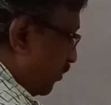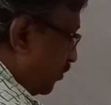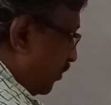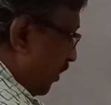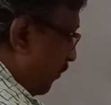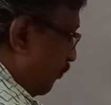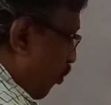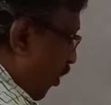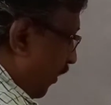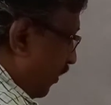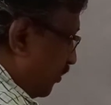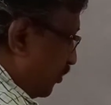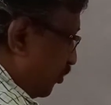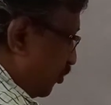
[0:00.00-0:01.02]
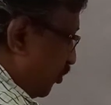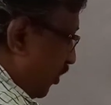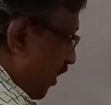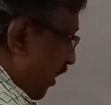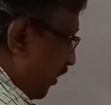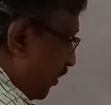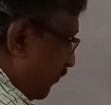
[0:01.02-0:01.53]
See
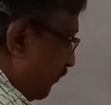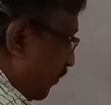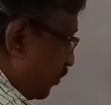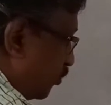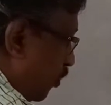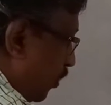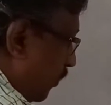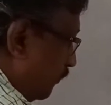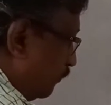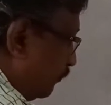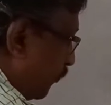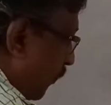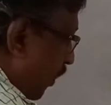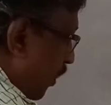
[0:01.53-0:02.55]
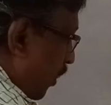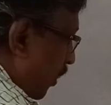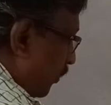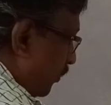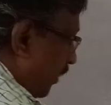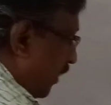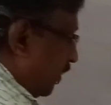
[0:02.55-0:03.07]
0.69 in the first column.
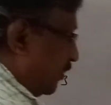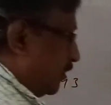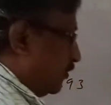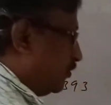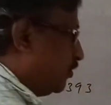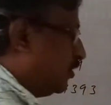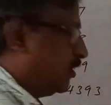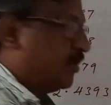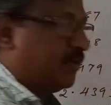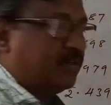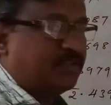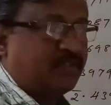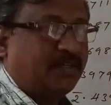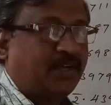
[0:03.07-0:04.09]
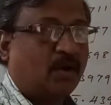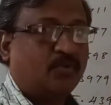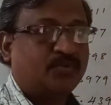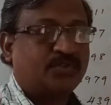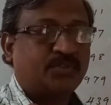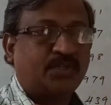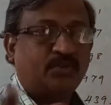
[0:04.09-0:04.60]
Then third digit you have to
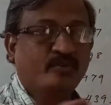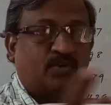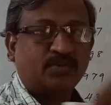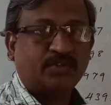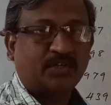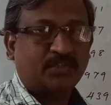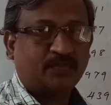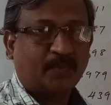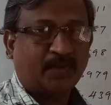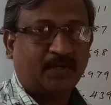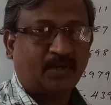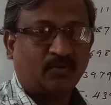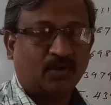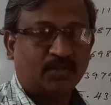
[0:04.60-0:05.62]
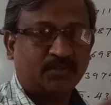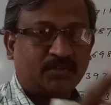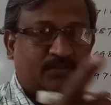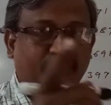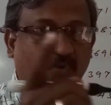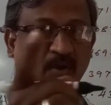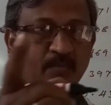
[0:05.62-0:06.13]
see in those respective columns
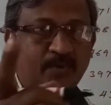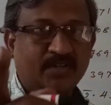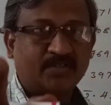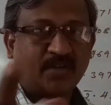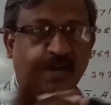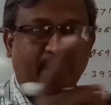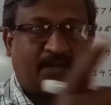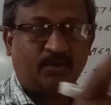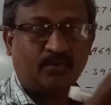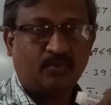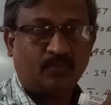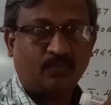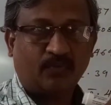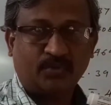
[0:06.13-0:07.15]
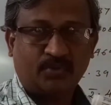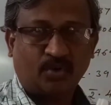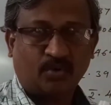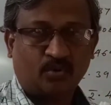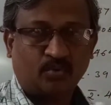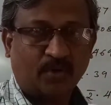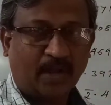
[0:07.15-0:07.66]
from it is 0
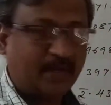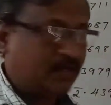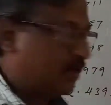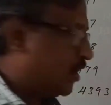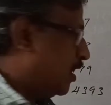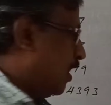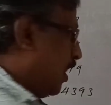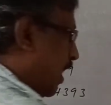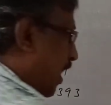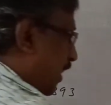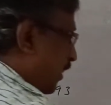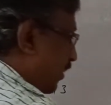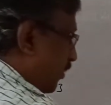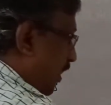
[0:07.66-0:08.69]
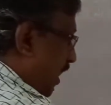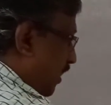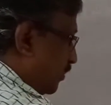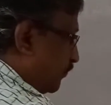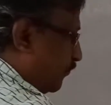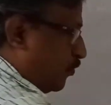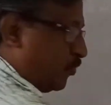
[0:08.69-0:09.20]
to 9, and
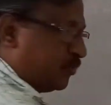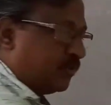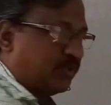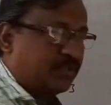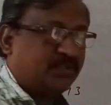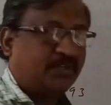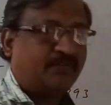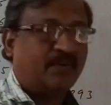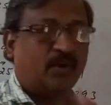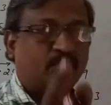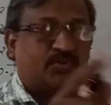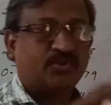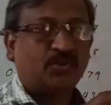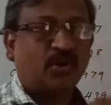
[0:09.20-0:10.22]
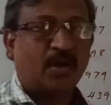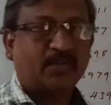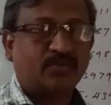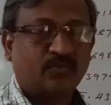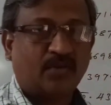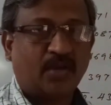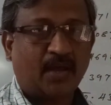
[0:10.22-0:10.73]
last fourth digit we have to see as
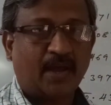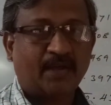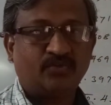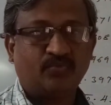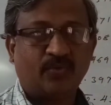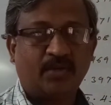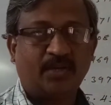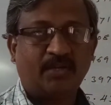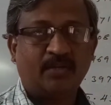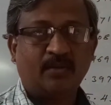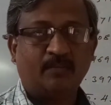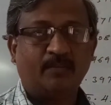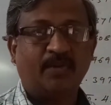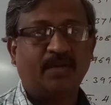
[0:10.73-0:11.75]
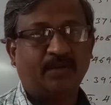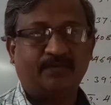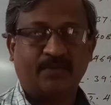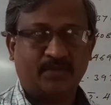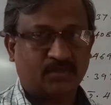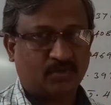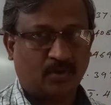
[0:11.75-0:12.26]
usual in mean
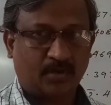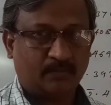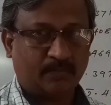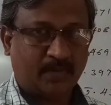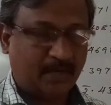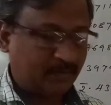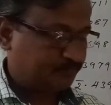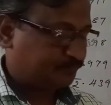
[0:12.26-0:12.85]
difference column, right?